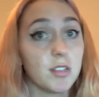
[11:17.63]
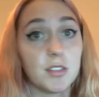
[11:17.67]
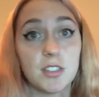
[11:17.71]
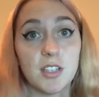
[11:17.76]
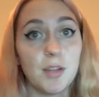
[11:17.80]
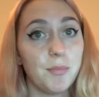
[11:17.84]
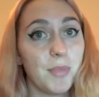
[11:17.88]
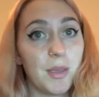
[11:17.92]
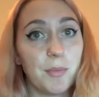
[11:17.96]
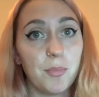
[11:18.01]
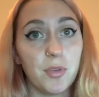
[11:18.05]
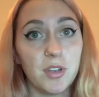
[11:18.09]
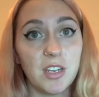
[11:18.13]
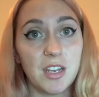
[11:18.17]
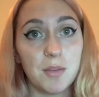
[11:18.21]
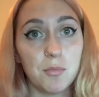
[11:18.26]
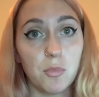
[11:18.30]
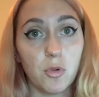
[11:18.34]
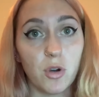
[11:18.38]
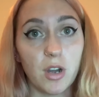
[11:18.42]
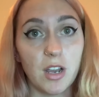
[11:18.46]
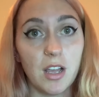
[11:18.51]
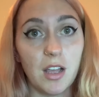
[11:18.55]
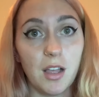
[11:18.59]
Some people need
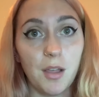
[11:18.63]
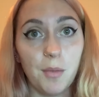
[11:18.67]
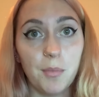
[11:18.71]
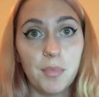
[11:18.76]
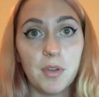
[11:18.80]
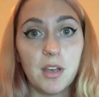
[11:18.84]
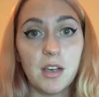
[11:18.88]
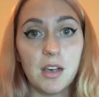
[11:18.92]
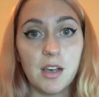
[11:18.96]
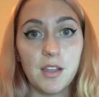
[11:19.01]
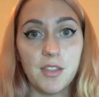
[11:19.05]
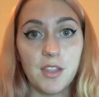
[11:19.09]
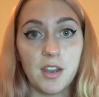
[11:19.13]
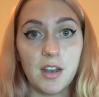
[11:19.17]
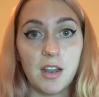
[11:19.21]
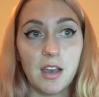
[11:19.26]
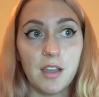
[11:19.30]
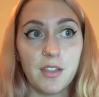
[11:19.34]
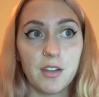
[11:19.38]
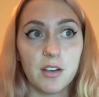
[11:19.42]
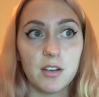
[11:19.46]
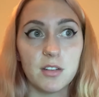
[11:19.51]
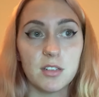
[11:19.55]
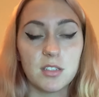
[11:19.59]
more help than
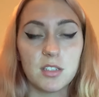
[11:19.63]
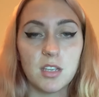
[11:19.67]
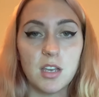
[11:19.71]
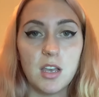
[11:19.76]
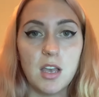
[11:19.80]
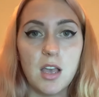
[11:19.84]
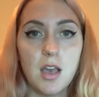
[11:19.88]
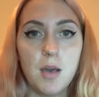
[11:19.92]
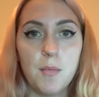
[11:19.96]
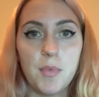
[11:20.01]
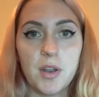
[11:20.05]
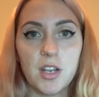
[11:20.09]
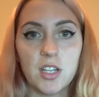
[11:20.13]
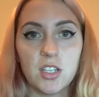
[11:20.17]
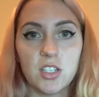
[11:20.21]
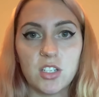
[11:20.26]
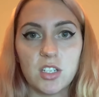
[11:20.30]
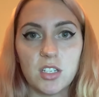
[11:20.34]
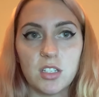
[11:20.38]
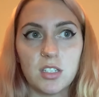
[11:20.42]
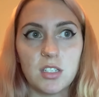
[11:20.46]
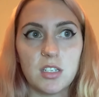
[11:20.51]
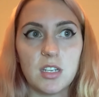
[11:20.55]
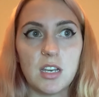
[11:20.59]
others, but it's
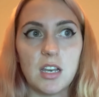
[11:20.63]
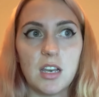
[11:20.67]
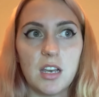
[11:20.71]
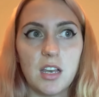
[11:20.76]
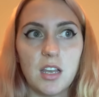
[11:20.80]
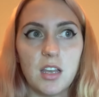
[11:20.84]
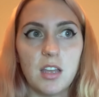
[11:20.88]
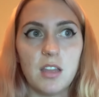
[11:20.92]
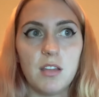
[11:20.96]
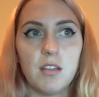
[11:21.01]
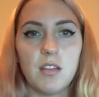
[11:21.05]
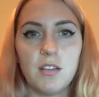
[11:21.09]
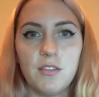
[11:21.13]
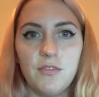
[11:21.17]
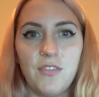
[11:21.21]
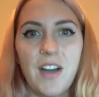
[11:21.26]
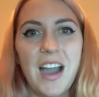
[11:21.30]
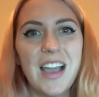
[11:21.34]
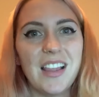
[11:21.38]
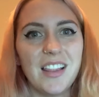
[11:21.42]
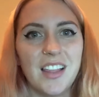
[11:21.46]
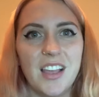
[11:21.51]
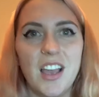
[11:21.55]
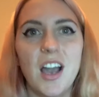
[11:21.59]
just
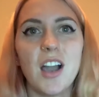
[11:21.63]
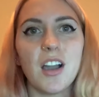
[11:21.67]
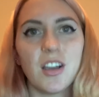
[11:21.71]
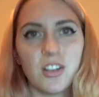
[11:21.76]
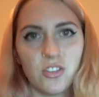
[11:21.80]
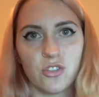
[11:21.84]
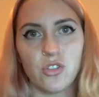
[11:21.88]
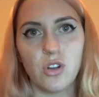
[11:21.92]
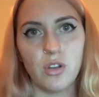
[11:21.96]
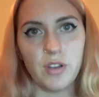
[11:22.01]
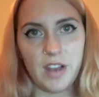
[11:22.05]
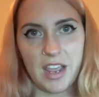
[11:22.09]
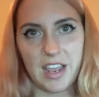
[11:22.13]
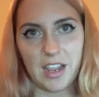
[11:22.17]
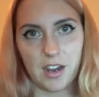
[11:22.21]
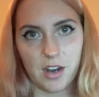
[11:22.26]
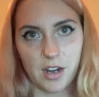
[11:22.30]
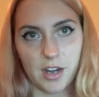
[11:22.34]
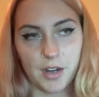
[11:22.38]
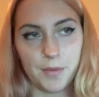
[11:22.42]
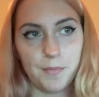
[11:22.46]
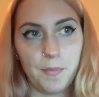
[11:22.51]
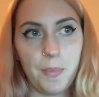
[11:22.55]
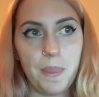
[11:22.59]
violent, uncontrolled
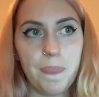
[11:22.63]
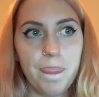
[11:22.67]
anger.